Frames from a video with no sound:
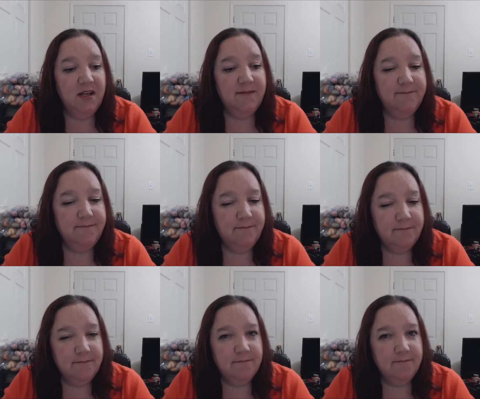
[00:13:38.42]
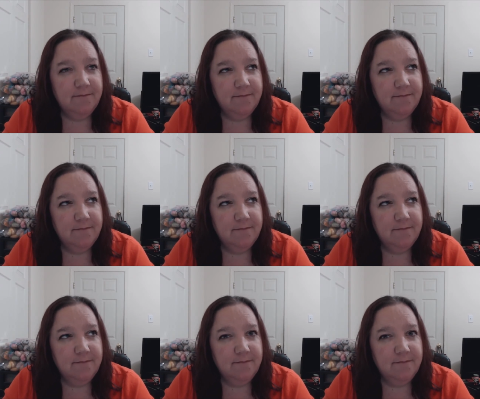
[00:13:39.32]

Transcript: (no one is talking)